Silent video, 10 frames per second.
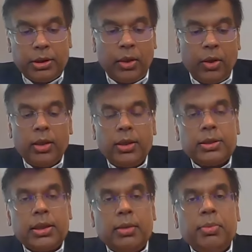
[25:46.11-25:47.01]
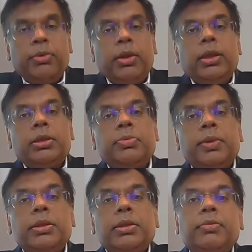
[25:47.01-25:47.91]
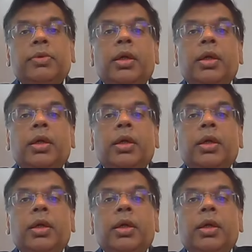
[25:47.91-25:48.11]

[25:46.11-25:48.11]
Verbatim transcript: Now, all this can be really expensive.